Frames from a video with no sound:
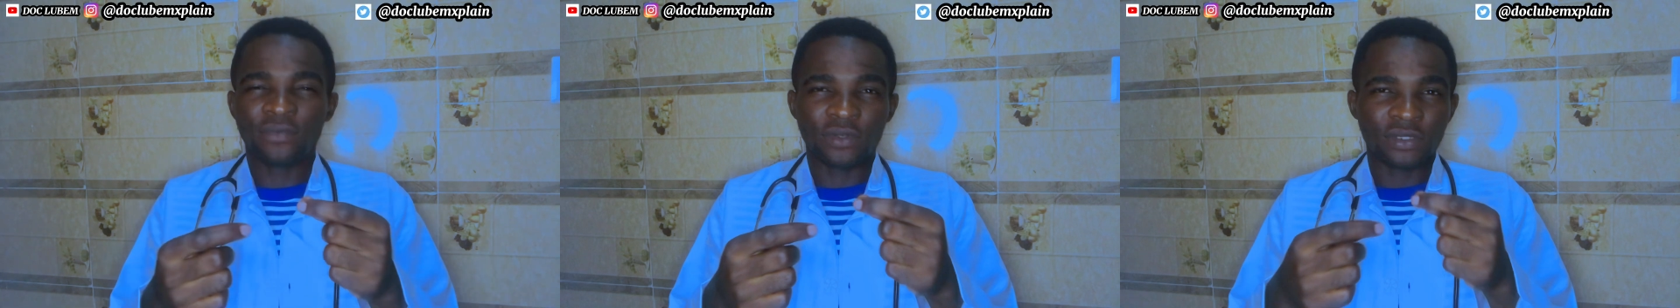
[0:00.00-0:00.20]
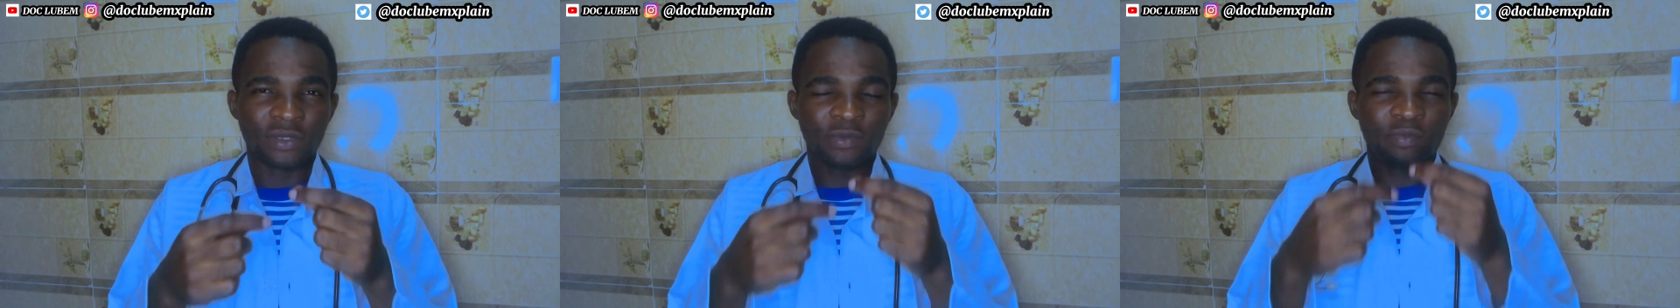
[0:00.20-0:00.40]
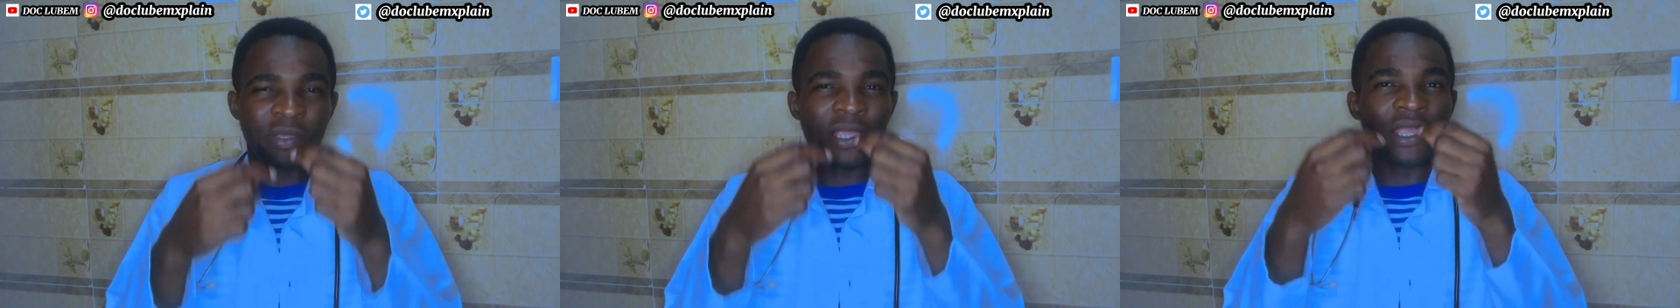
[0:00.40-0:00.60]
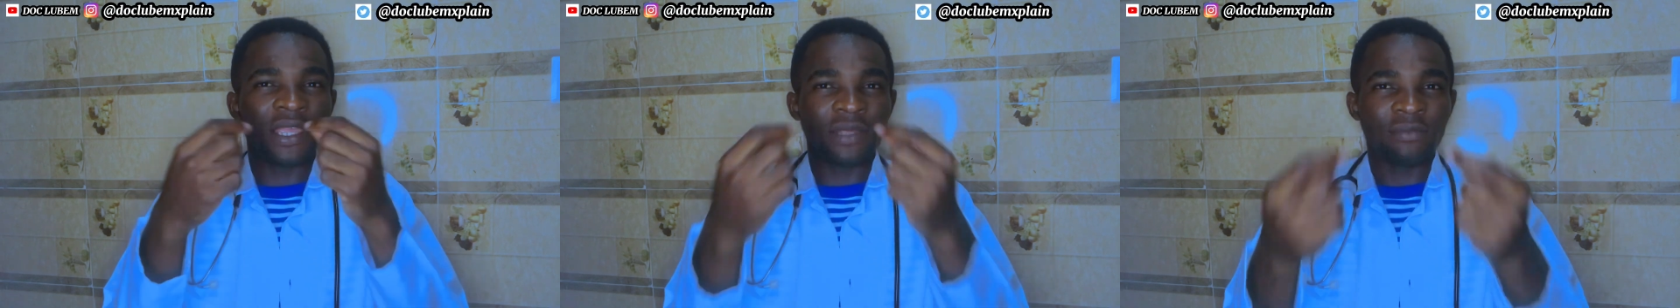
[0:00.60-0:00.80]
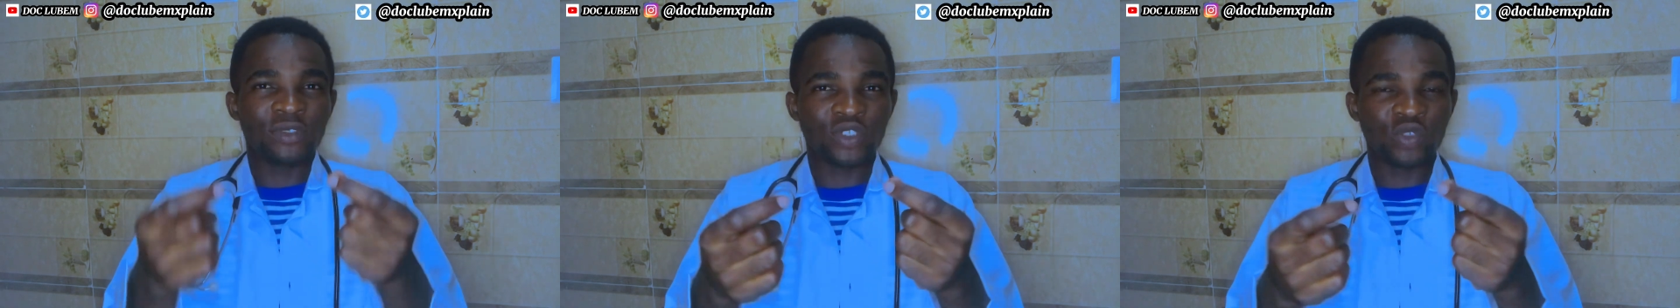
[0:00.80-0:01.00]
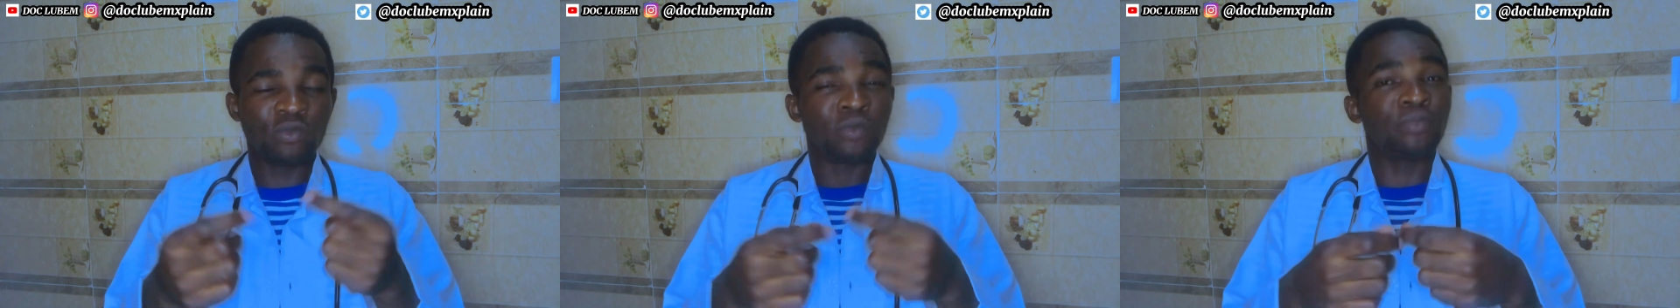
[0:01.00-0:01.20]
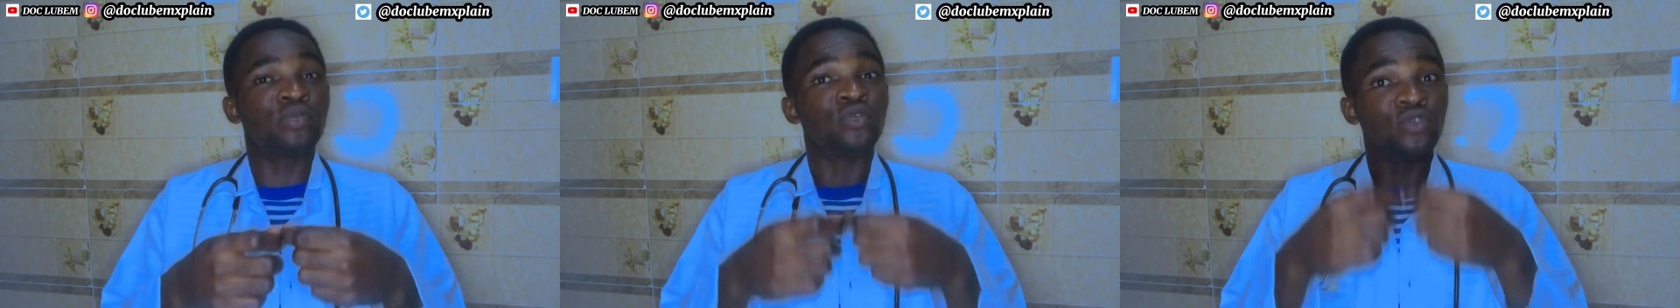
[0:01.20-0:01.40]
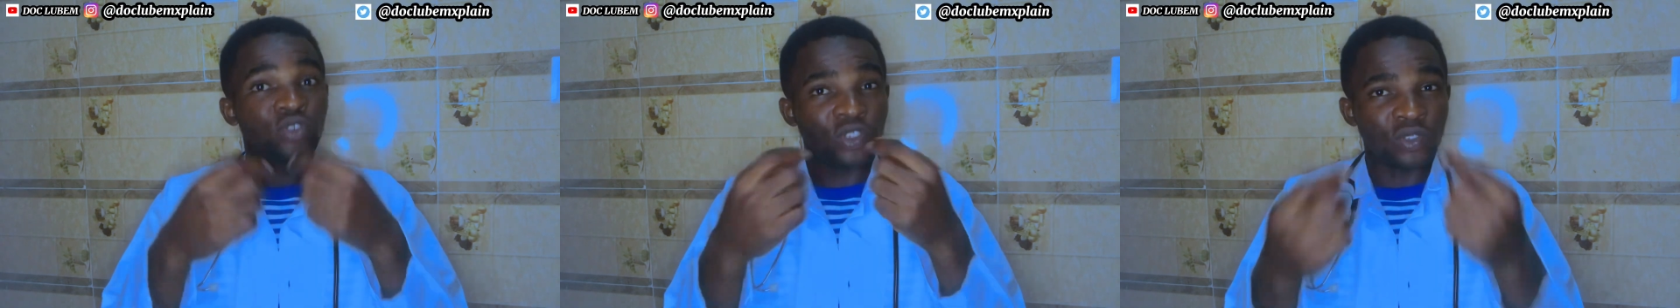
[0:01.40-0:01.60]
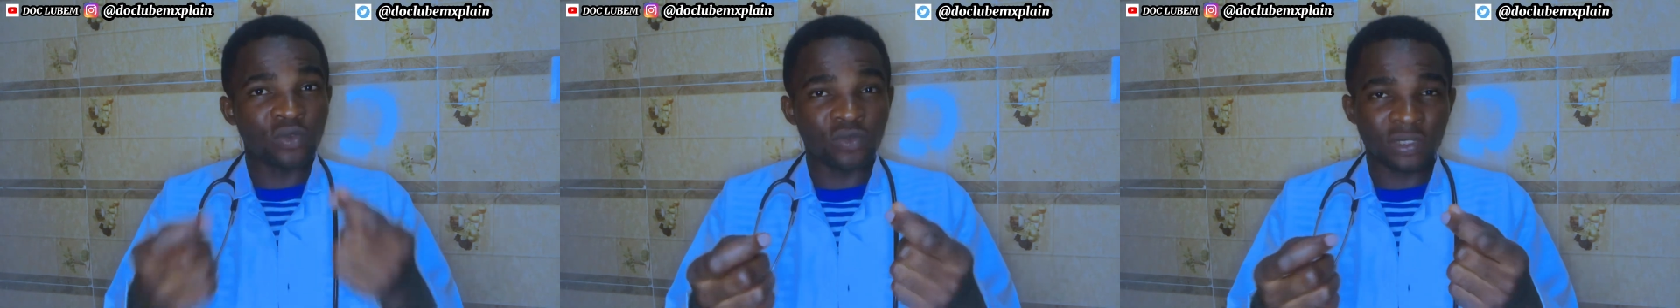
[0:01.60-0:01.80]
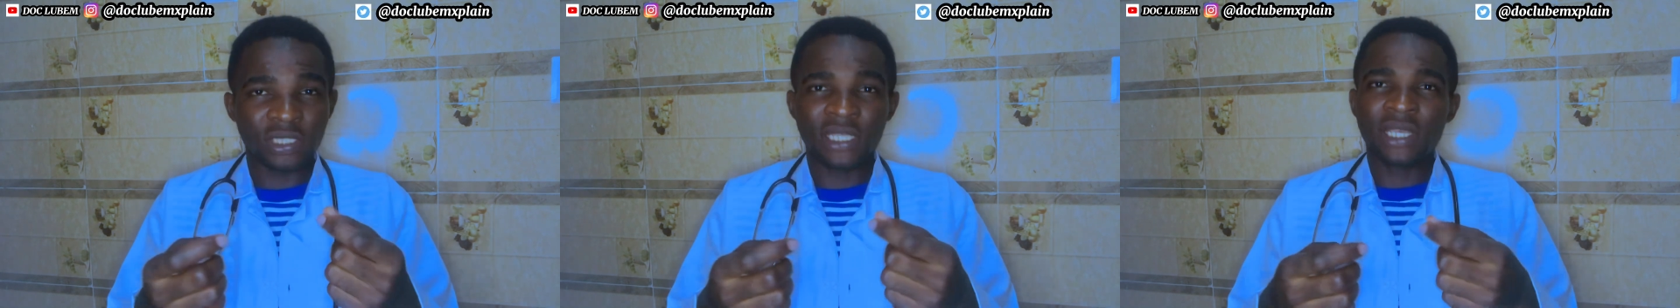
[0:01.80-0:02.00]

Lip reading: for sperms to be produced,